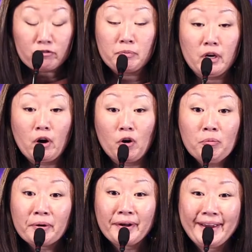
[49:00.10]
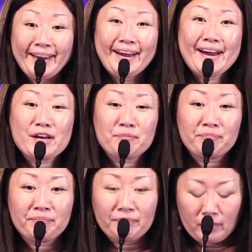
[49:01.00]
me hope.
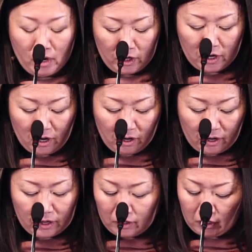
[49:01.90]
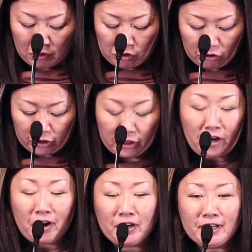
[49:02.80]
Young children are
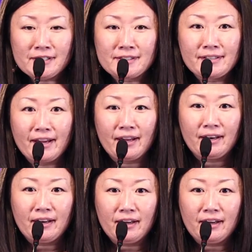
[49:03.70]
artists, and